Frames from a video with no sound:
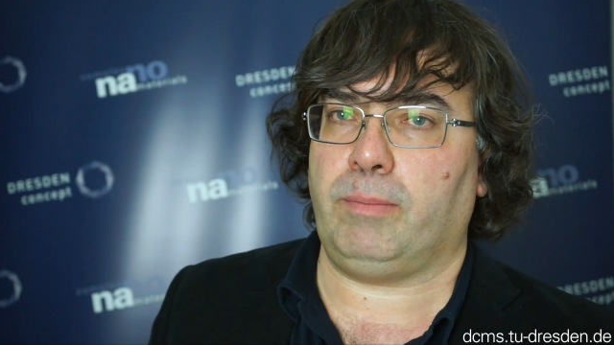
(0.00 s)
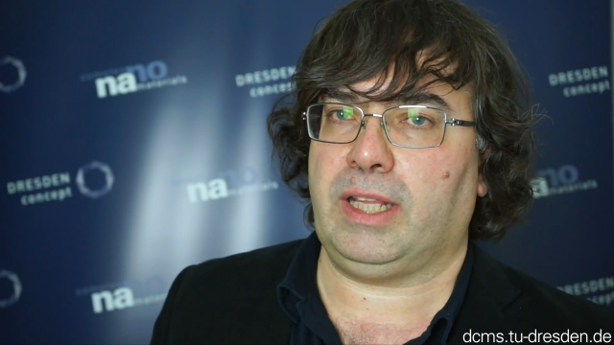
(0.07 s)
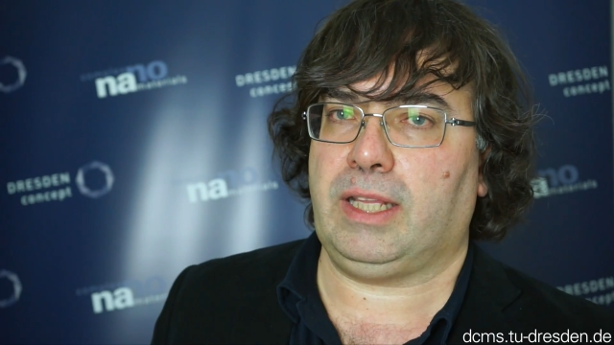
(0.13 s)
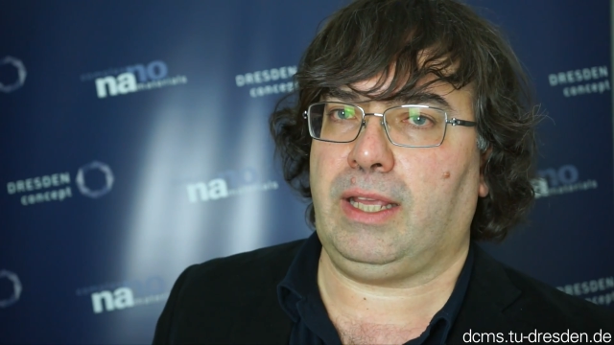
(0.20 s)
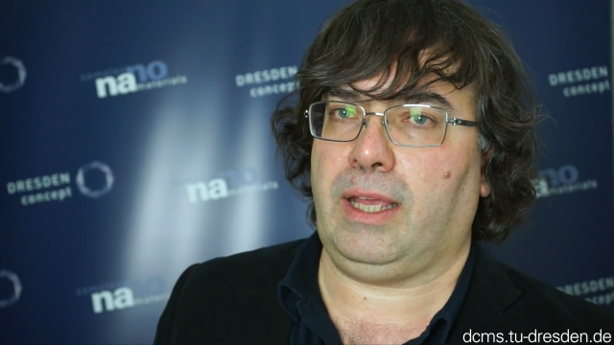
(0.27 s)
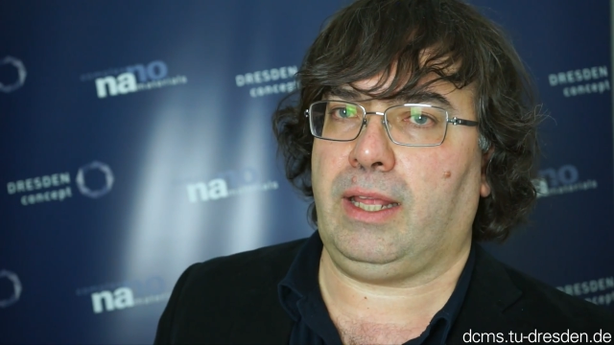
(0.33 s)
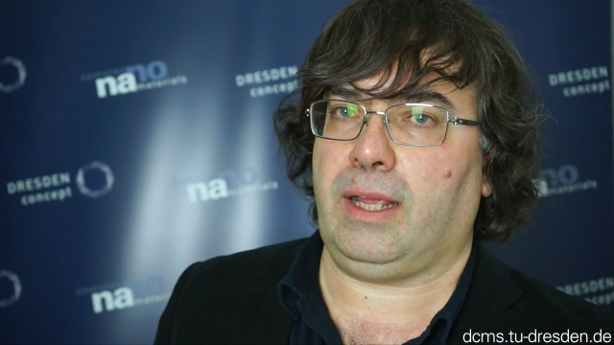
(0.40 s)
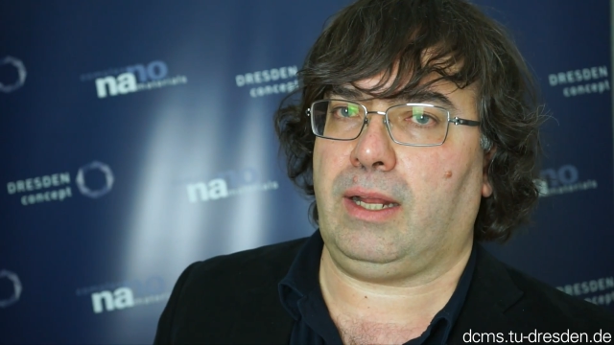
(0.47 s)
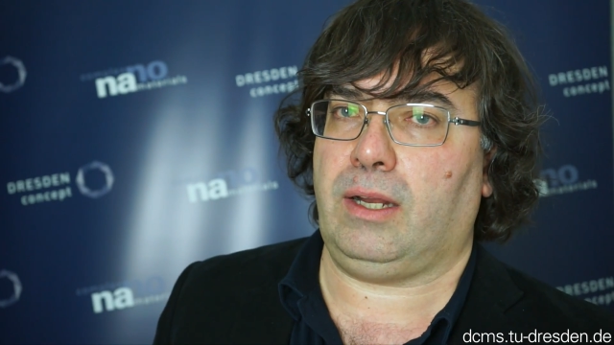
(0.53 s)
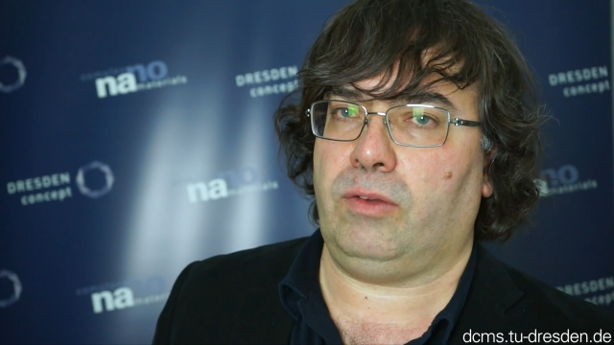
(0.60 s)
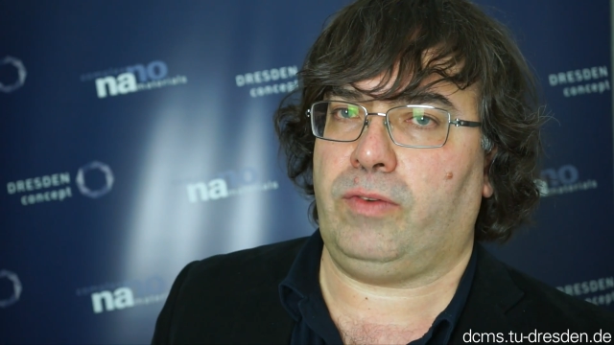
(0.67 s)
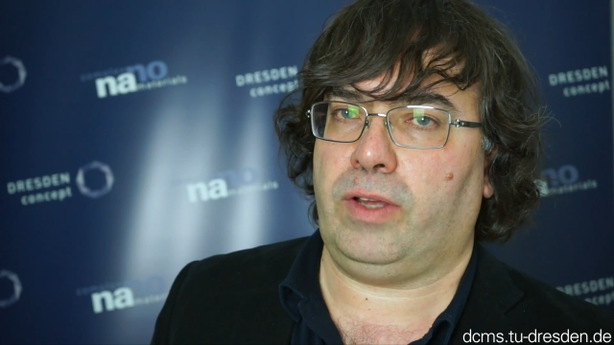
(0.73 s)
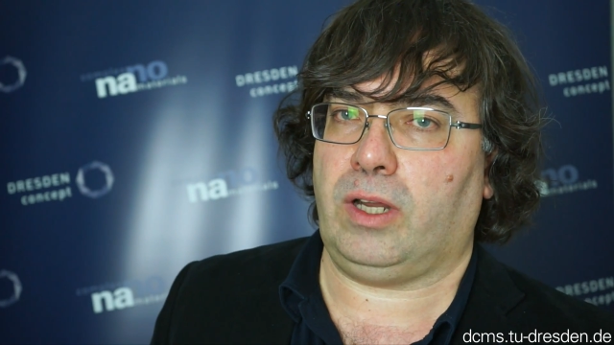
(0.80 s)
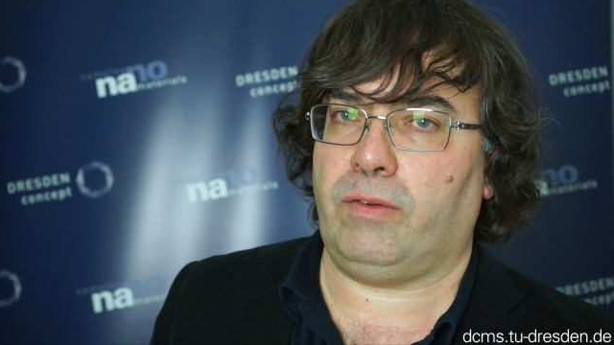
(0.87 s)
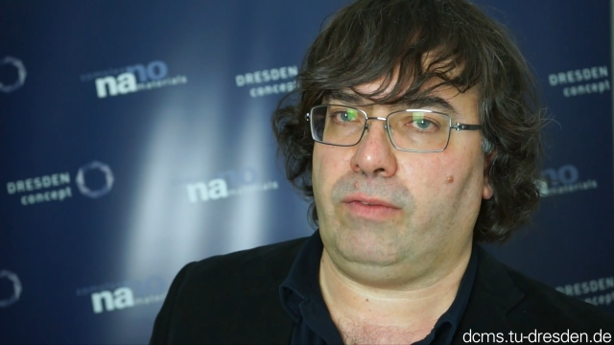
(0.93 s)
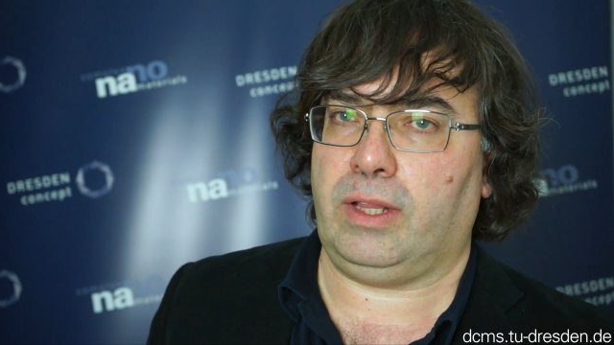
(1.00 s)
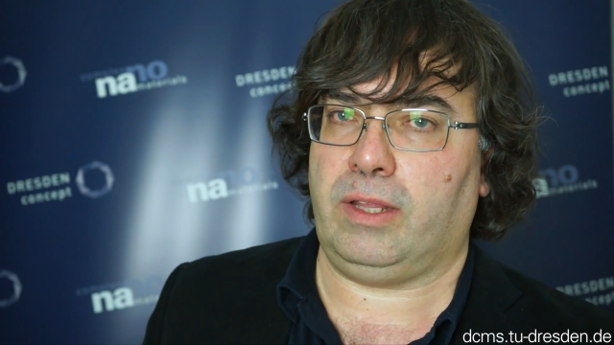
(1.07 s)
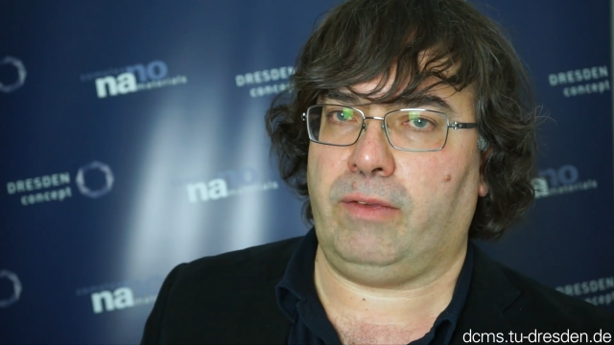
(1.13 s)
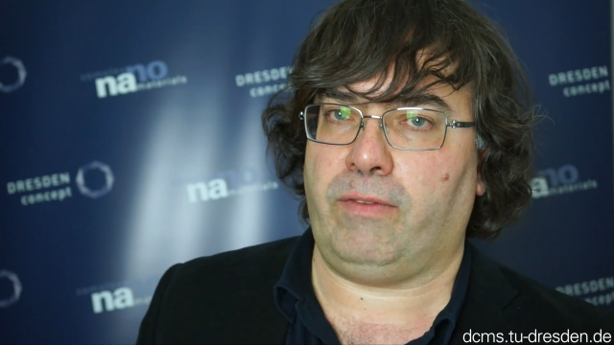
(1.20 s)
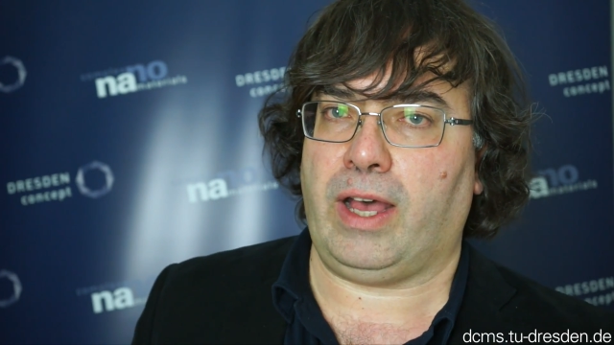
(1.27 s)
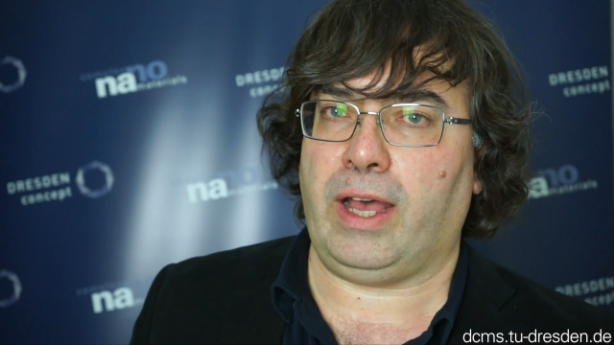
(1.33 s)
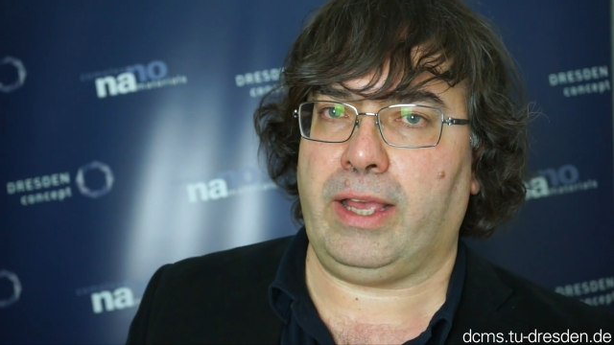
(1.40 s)
material, of a novel
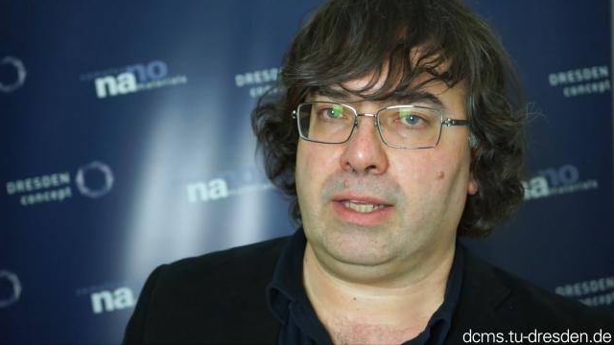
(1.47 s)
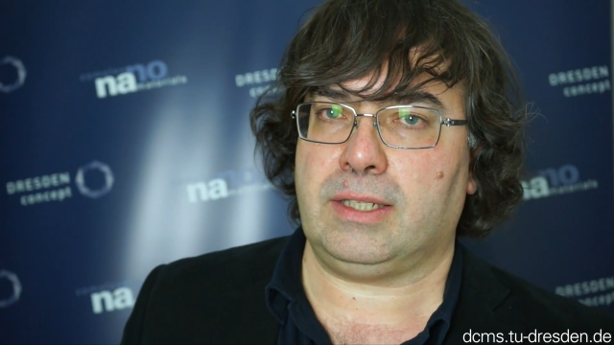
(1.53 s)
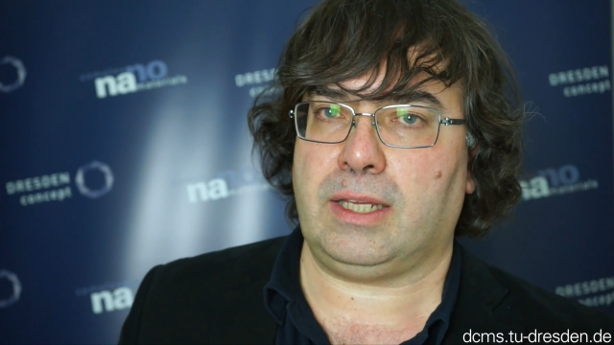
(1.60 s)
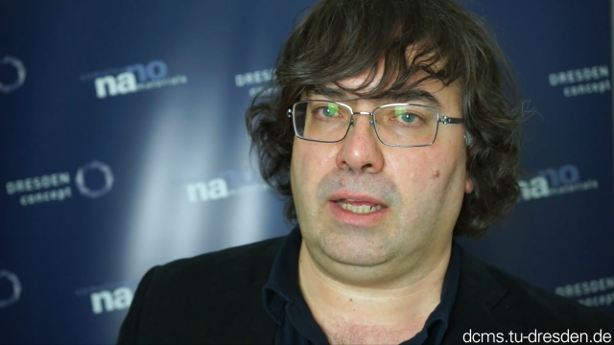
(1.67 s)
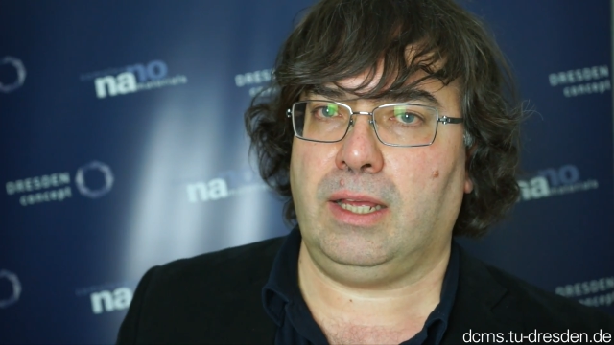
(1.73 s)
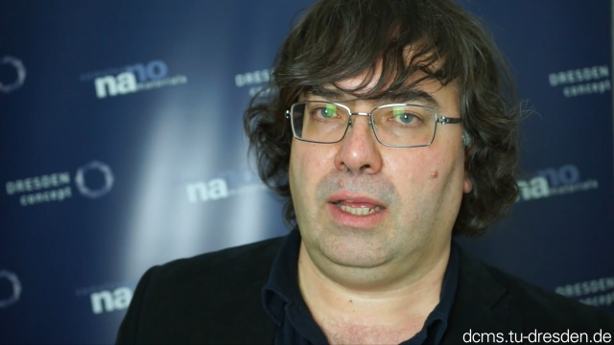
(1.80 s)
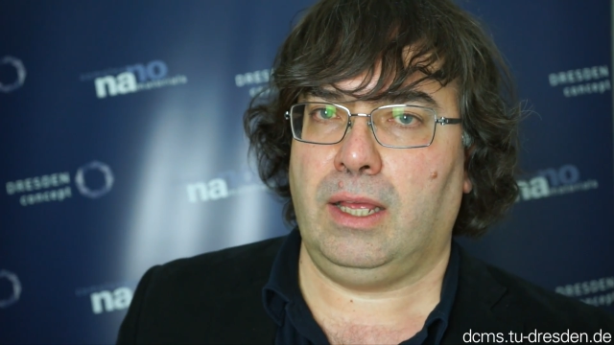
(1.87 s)
device,